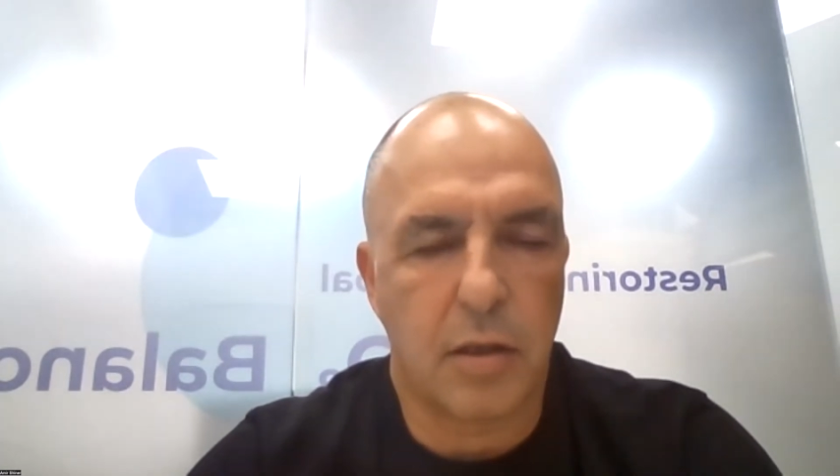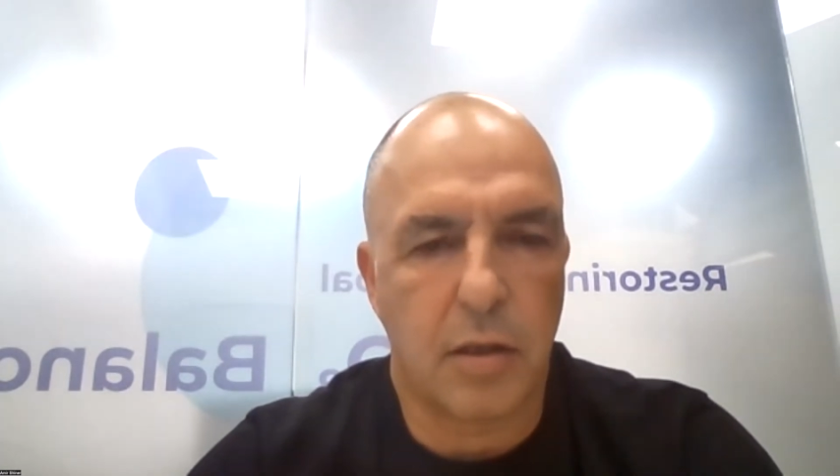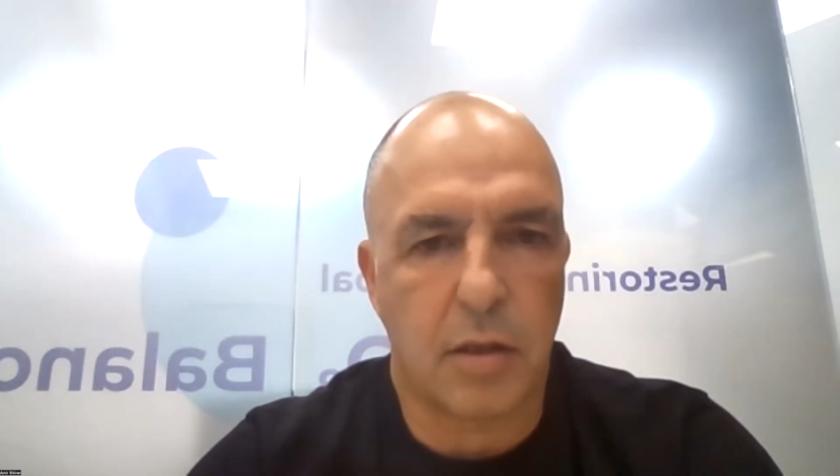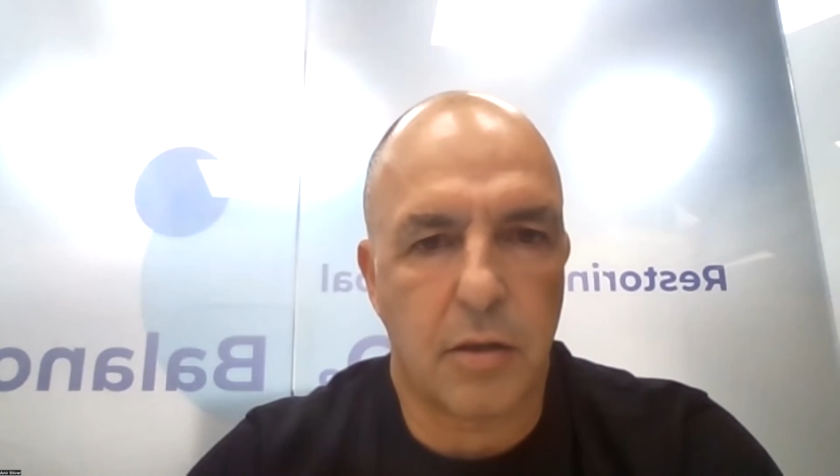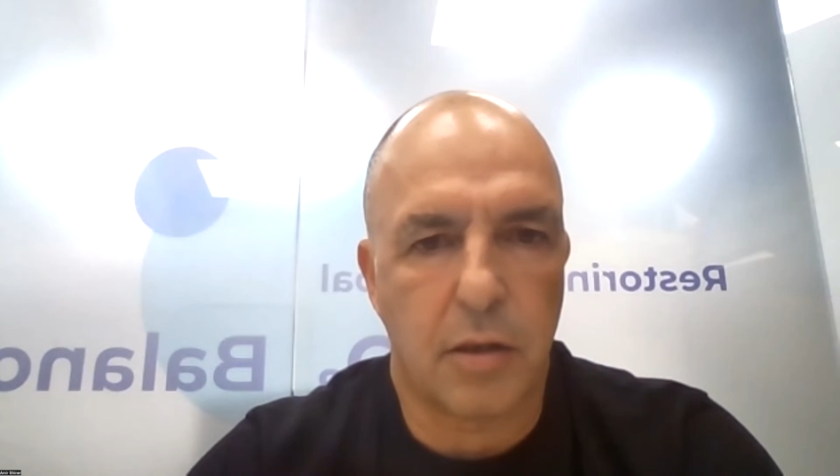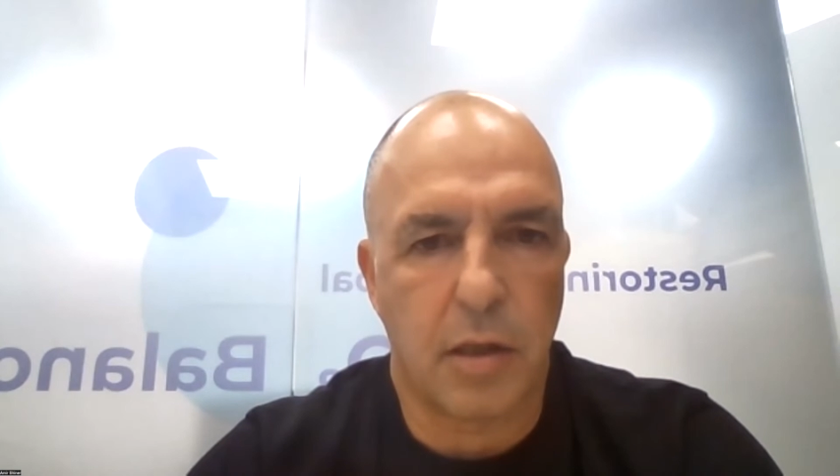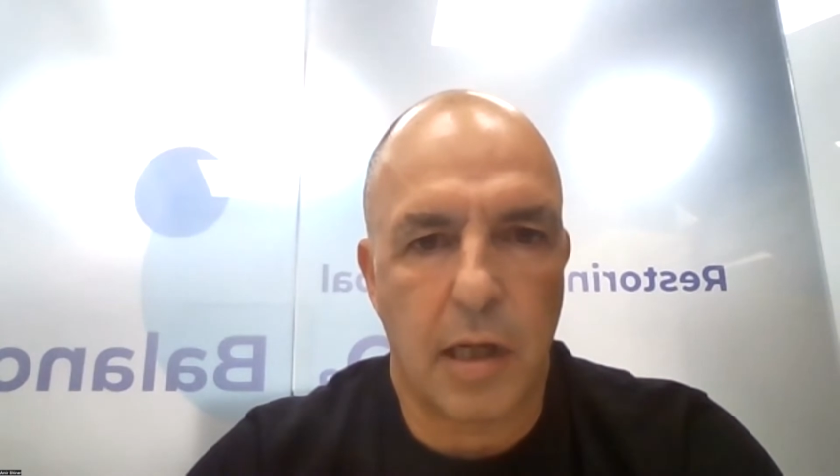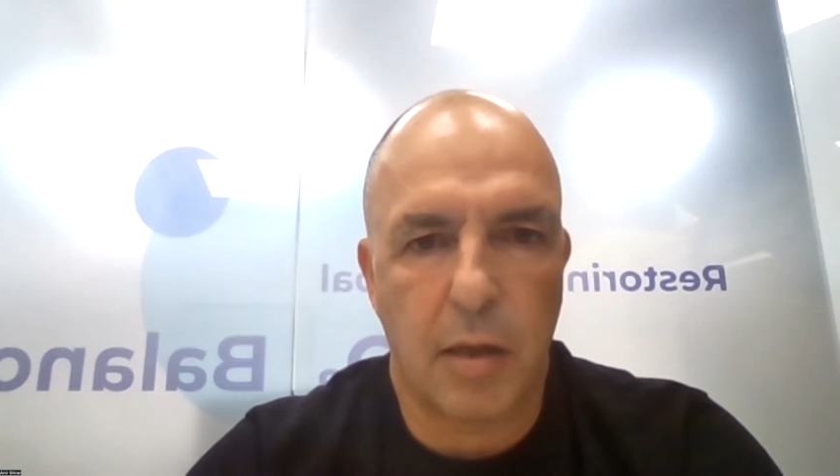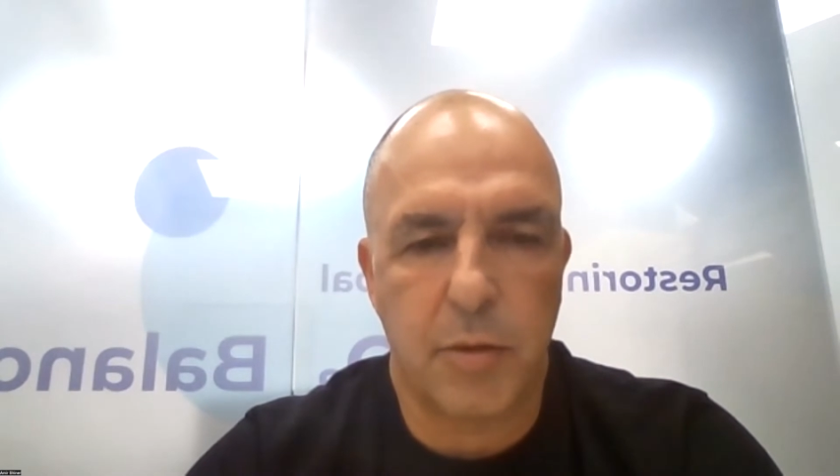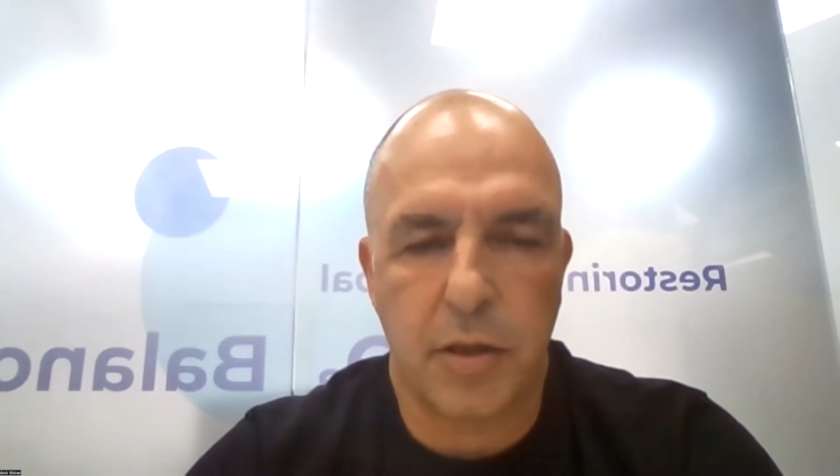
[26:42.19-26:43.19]
our
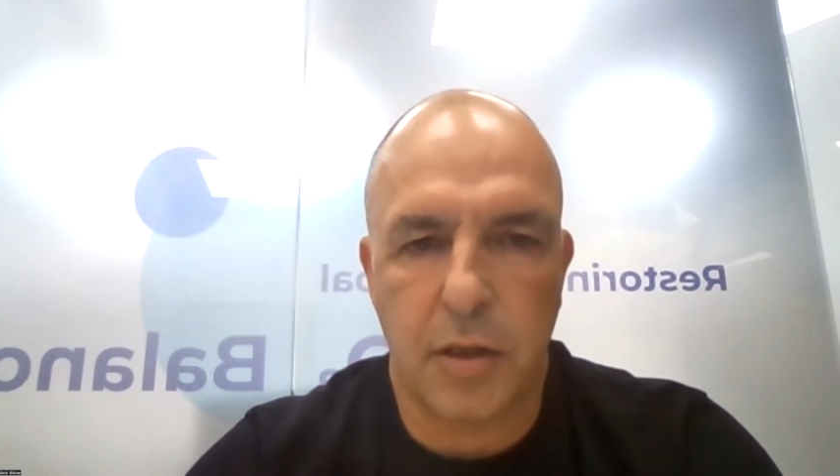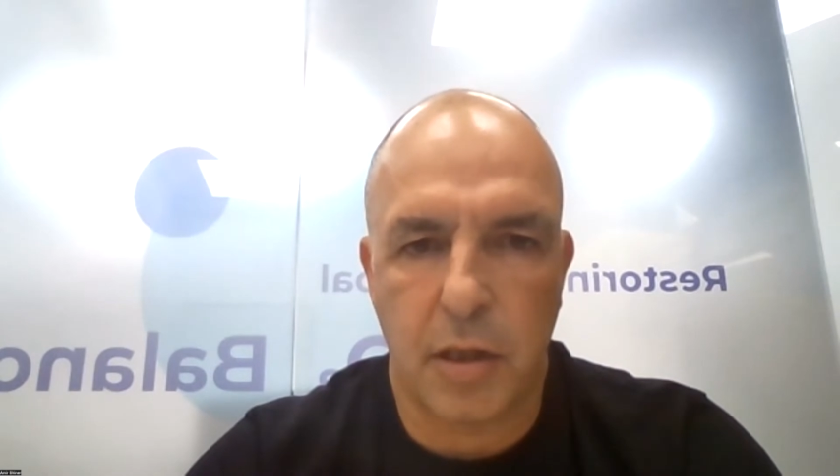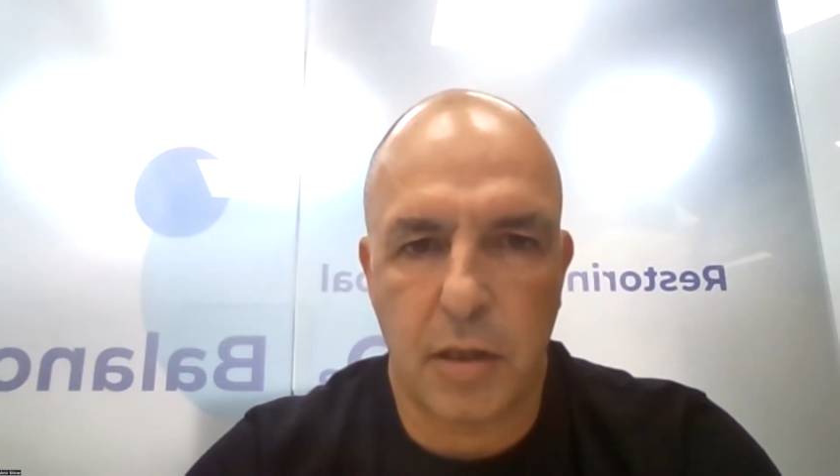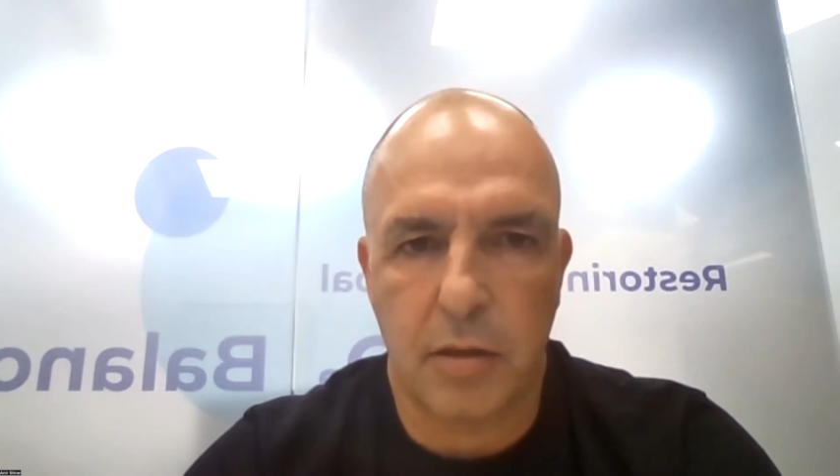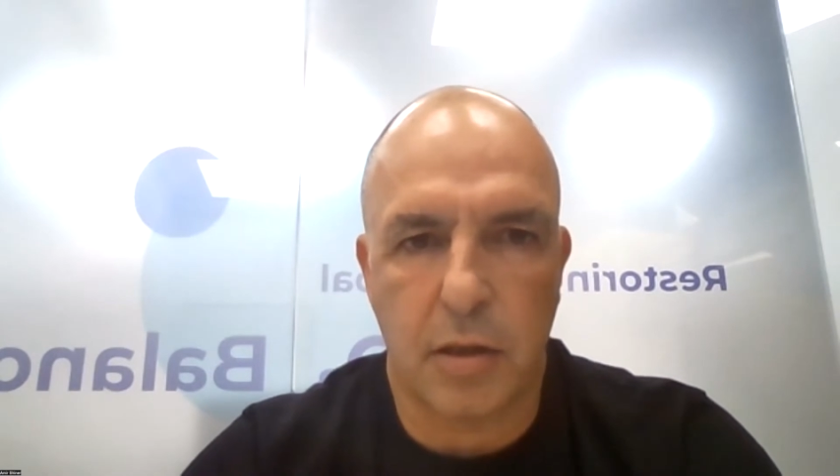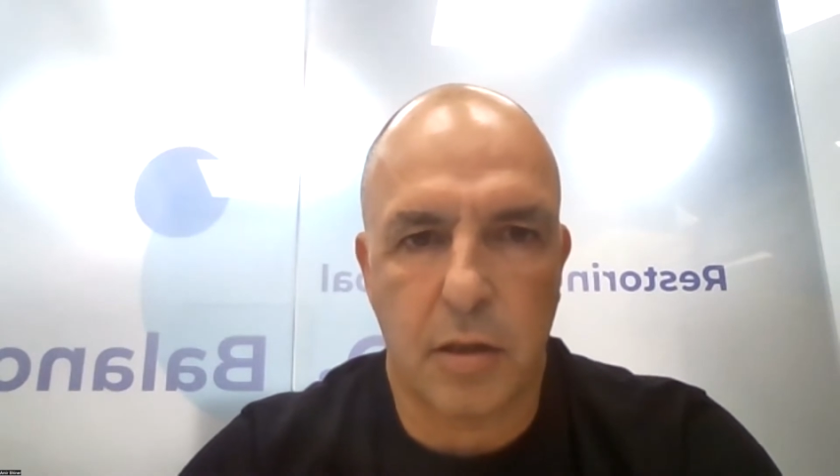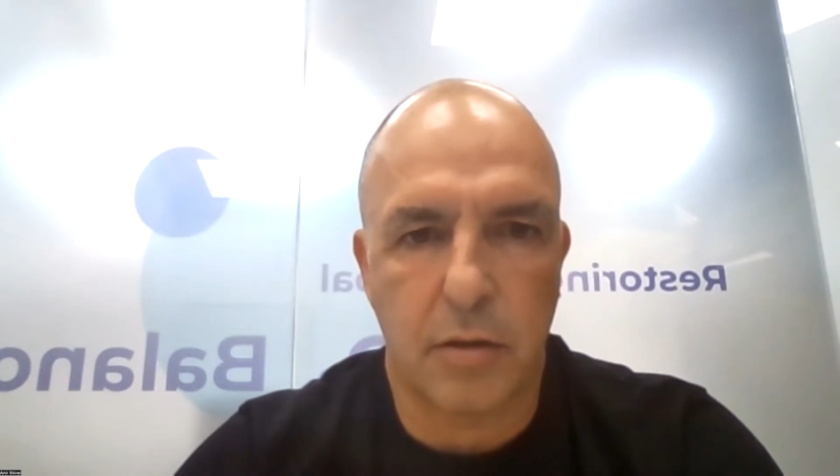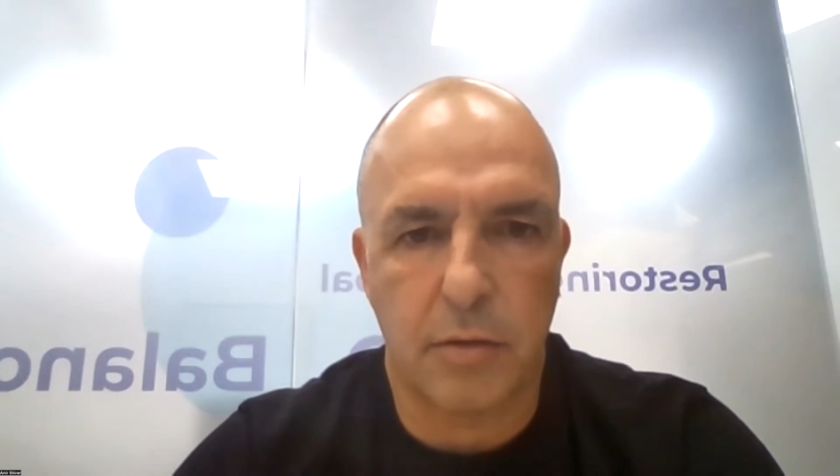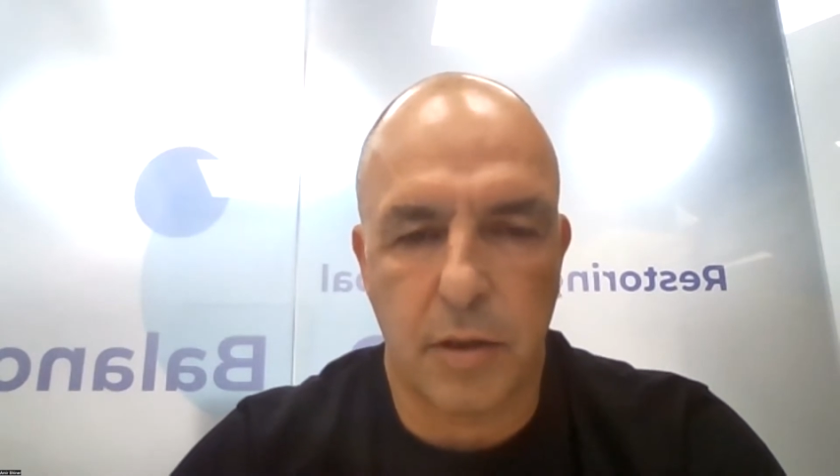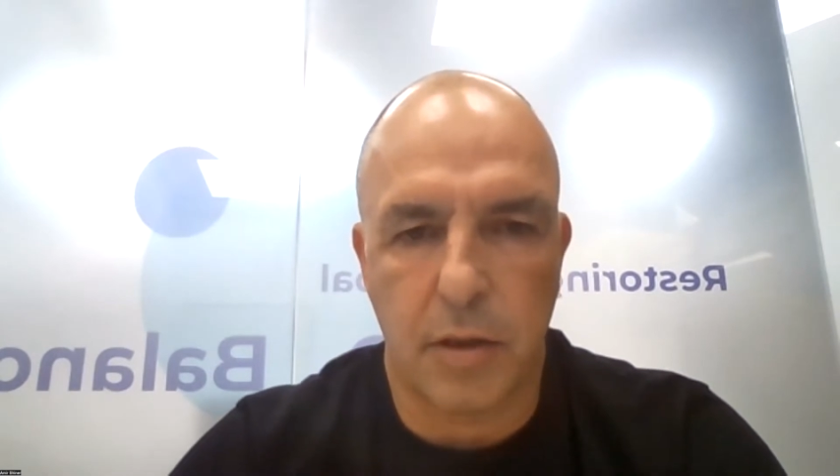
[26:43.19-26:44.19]
lab and then our